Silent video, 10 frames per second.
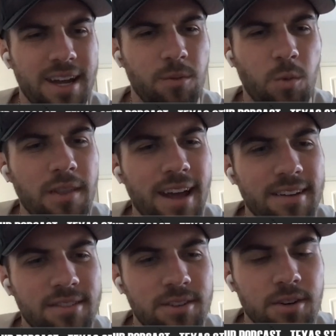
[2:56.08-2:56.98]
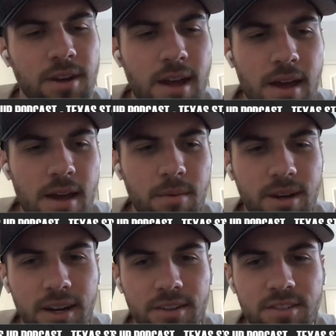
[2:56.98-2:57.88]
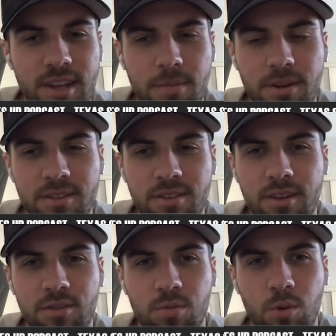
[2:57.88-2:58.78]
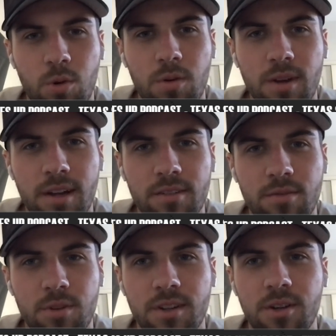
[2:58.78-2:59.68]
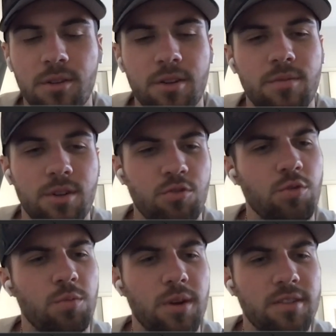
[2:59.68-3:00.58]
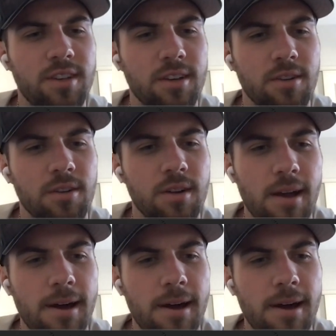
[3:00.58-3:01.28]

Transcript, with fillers: Only had one last year, but kind of stepping into this role as really you know the, mm-hmm. the true place kicker,